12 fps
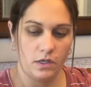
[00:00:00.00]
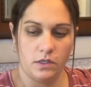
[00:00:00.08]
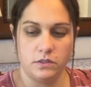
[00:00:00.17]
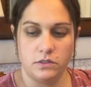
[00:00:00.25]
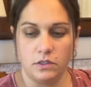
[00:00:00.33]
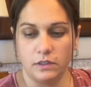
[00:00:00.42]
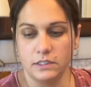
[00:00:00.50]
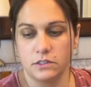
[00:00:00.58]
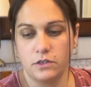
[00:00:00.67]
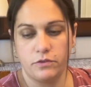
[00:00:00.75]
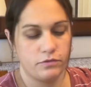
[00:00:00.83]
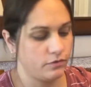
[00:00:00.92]
So let's
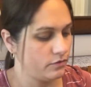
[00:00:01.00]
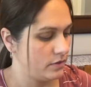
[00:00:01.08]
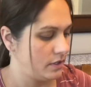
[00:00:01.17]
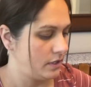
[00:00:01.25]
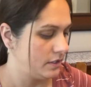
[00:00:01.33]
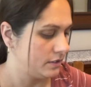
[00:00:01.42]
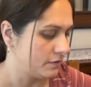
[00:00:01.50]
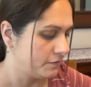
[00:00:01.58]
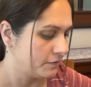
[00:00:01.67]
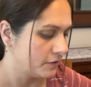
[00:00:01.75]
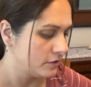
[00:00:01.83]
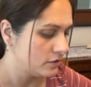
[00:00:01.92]
go through these. The
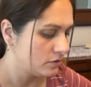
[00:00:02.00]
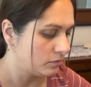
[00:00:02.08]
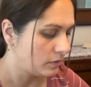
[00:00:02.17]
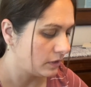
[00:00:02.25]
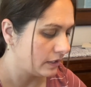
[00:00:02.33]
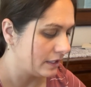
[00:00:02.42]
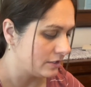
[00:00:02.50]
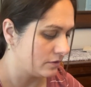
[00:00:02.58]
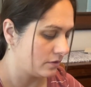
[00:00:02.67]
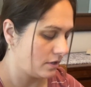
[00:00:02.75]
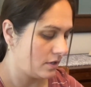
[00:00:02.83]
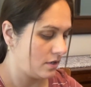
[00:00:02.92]
first one is
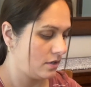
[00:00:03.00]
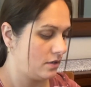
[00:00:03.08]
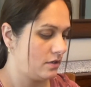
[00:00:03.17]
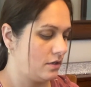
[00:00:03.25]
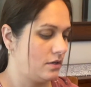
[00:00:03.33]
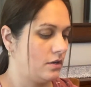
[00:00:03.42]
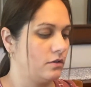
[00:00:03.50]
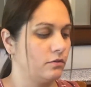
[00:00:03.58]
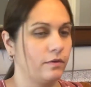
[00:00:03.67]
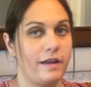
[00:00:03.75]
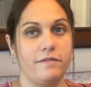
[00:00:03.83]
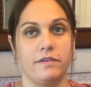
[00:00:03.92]

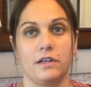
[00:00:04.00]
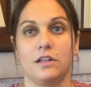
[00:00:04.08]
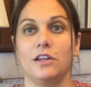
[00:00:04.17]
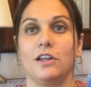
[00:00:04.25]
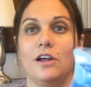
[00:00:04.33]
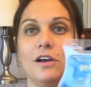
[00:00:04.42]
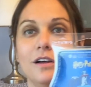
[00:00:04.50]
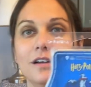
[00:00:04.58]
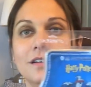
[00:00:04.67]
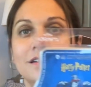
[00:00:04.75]
Ravenclaw.